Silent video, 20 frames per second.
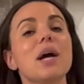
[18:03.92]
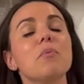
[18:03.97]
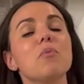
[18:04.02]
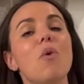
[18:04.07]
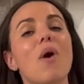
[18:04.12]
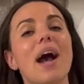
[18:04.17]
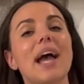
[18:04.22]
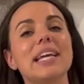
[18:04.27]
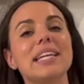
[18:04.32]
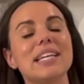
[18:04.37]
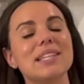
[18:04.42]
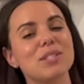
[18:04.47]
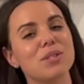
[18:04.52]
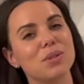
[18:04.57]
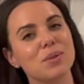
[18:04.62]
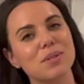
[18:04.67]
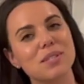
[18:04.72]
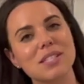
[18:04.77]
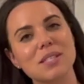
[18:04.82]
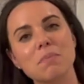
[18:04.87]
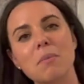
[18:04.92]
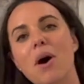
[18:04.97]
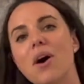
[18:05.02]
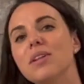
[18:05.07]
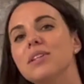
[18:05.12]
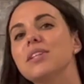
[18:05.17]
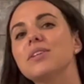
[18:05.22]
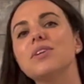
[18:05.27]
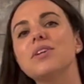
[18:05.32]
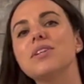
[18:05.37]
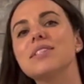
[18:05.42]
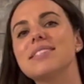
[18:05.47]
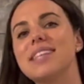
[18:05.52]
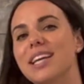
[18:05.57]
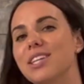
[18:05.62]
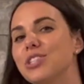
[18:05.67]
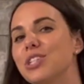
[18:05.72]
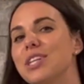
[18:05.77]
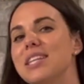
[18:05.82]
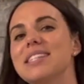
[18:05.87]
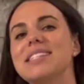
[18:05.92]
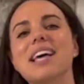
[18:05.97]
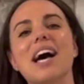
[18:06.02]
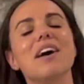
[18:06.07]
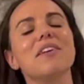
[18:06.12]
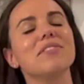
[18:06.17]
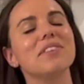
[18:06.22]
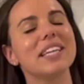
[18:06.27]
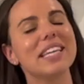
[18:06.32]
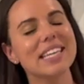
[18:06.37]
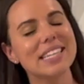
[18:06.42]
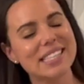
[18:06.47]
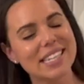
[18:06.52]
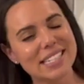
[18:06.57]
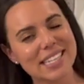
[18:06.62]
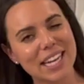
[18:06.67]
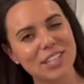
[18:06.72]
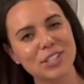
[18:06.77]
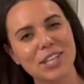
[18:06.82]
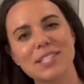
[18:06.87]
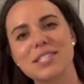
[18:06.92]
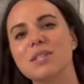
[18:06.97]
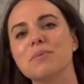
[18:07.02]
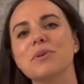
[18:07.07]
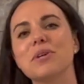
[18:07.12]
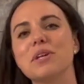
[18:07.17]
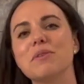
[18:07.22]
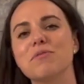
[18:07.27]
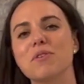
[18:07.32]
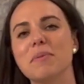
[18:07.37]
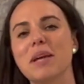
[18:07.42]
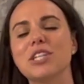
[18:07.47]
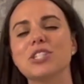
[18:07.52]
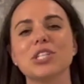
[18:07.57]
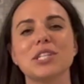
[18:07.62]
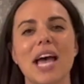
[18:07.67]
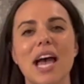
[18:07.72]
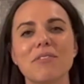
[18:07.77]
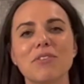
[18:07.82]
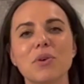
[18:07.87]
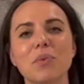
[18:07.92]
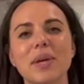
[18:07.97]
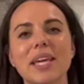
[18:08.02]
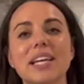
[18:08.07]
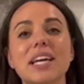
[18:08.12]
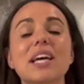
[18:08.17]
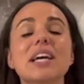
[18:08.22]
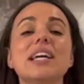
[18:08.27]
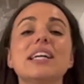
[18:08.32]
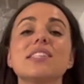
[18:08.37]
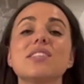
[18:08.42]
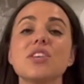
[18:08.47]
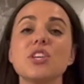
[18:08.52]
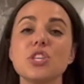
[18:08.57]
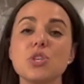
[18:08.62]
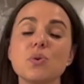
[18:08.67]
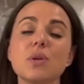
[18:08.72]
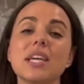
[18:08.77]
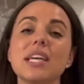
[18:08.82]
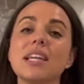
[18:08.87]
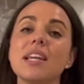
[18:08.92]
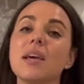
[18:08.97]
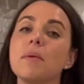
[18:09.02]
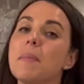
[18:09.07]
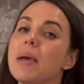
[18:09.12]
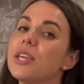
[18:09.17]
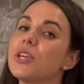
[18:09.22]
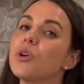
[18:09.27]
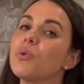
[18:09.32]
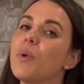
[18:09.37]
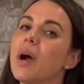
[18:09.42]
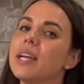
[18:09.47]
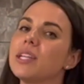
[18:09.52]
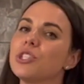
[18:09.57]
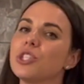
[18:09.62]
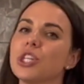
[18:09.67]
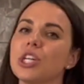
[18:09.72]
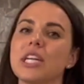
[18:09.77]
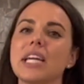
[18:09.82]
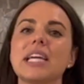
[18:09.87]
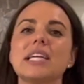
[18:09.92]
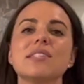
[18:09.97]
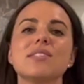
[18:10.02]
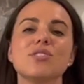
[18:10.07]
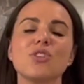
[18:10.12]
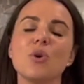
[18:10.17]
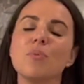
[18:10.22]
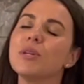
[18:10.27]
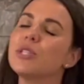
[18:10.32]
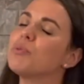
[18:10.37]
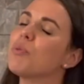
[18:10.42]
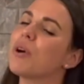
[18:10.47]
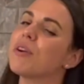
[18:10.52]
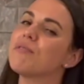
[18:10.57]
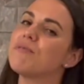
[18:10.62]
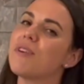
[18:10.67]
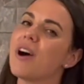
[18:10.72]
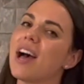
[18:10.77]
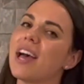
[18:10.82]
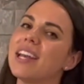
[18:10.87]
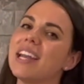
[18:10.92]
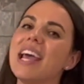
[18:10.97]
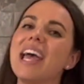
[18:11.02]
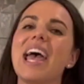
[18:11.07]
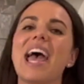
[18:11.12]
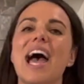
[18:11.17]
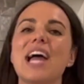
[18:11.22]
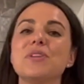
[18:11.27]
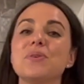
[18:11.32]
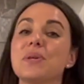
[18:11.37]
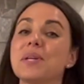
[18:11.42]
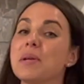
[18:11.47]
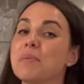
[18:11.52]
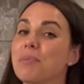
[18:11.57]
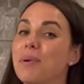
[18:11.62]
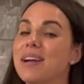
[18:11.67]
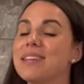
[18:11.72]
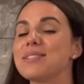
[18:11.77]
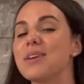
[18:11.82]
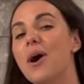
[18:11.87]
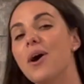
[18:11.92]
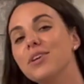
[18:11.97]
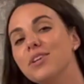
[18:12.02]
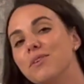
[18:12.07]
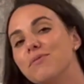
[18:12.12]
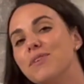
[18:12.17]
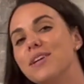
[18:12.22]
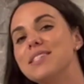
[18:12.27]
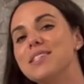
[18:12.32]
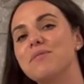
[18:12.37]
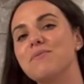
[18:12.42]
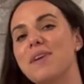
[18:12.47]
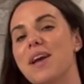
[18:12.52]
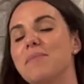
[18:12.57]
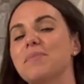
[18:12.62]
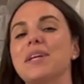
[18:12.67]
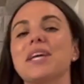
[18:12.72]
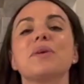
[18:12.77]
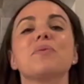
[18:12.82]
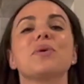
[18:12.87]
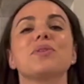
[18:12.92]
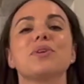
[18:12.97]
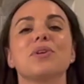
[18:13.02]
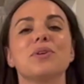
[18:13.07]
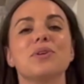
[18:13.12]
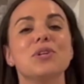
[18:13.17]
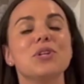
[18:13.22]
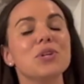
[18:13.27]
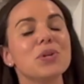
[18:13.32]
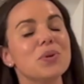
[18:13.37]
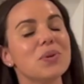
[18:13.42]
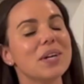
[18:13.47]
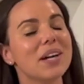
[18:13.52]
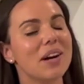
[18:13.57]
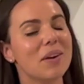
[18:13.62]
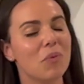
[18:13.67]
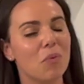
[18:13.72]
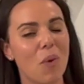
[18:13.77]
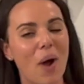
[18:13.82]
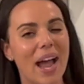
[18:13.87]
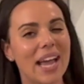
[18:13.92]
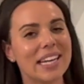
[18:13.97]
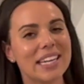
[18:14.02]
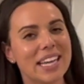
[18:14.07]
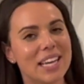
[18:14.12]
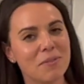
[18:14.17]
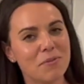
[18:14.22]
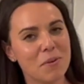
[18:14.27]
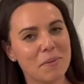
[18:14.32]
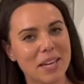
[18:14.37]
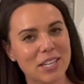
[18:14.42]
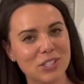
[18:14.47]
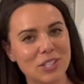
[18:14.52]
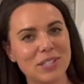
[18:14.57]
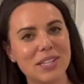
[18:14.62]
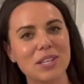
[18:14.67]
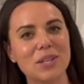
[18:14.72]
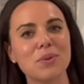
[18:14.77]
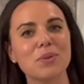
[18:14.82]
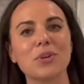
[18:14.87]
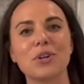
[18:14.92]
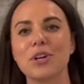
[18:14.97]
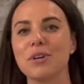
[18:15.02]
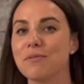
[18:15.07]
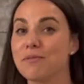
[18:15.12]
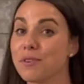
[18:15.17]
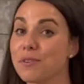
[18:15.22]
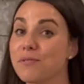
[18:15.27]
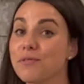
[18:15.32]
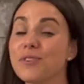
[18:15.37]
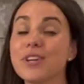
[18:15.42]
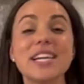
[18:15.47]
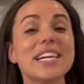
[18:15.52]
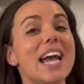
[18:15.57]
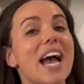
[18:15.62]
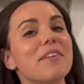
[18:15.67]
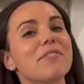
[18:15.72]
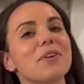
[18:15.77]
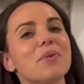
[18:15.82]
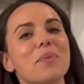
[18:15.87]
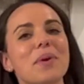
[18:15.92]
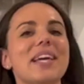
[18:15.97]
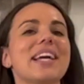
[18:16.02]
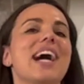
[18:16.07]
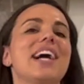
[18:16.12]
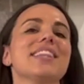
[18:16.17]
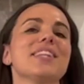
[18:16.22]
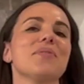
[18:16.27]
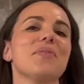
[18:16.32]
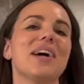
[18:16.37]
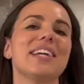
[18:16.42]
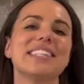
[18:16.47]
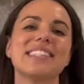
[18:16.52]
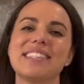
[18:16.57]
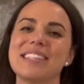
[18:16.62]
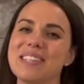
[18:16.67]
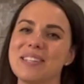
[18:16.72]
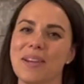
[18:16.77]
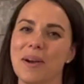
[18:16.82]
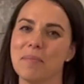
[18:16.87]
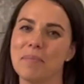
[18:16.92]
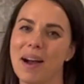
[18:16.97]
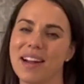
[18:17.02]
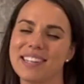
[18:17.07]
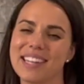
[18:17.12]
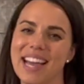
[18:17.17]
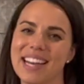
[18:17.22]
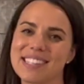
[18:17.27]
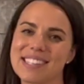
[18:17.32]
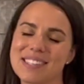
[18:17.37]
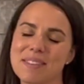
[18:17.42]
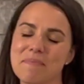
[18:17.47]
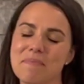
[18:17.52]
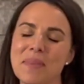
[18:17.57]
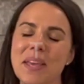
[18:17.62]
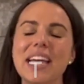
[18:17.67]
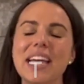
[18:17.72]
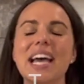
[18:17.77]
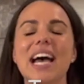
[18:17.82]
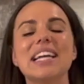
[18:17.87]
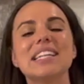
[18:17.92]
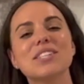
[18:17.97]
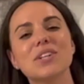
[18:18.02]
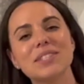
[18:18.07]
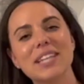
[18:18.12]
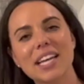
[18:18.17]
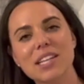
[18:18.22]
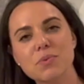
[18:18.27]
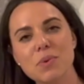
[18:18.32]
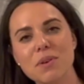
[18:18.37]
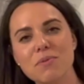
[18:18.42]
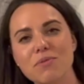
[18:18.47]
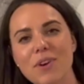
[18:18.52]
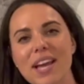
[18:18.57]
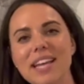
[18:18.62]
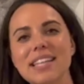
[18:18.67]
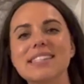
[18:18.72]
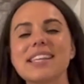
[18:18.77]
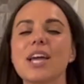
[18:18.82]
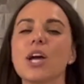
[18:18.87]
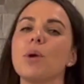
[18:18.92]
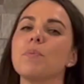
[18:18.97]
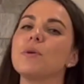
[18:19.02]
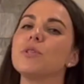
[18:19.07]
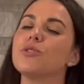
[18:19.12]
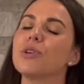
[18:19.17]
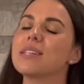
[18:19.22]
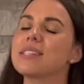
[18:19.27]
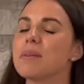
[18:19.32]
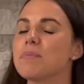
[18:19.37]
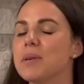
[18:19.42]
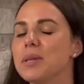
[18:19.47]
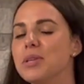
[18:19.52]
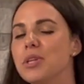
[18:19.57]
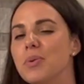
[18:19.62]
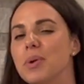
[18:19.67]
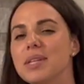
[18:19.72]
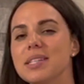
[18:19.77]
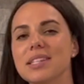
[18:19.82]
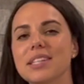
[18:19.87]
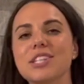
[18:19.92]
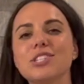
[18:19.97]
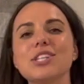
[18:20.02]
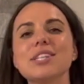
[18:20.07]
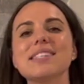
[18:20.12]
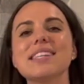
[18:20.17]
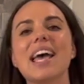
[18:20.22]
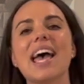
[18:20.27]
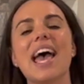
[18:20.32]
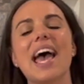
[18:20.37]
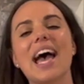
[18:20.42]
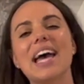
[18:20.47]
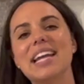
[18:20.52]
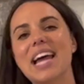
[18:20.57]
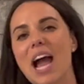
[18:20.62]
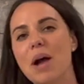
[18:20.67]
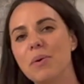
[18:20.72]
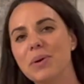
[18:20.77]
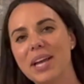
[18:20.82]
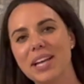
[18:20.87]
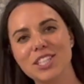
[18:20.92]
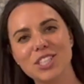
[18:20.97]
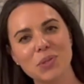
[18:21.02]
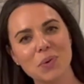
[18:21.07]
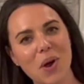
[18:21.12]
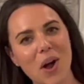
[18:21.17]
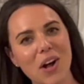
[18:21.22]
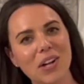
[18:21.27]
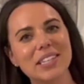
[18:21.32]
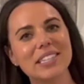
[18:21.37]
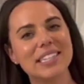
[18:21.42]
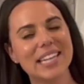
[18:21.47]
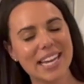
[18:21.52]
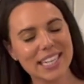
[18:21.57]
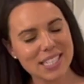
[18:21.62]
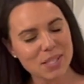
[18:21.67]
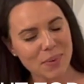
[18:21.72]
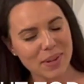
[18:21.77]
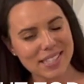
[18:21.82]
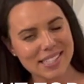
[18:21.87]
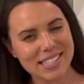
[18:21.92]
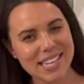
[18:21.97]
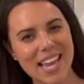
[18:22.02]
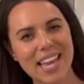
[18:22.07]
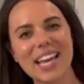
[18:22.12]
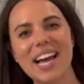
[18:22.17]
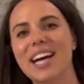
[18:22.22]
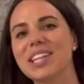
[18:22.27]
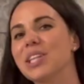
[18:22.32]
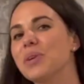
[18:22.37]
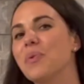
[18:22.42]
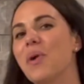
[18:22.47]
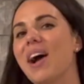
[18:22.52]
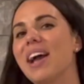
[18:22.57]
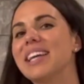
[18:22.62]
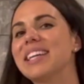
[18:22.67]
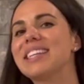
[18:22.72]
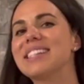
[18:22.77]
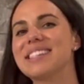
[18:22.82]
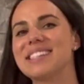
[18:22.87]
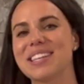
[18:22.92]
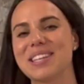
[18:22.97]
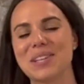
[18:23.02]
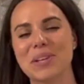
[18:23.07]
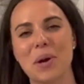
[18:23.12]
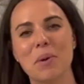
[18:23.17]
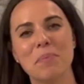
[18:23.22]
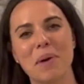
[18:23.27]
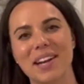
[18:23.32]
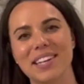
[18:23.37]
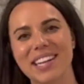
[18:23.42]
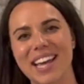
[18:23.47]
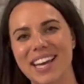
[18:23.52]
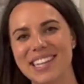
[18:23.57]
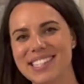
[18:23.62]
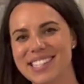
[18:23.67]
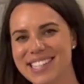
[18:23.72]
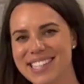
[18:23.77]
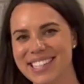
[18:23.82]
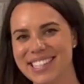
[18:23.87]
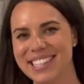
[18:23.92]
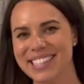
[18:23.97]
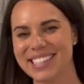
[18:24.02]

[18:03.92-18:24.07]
up wine into small little sections of easy digestible information every week so that you can make your wine journey so much more fun and you can impress all your friends and family with your new wine information that you learn for free every week on the Wine CEO podcast. Until next week, friends, I hope you drink something new and delicious, and I will catch you all next Wednesday on the Wine CEO podcast.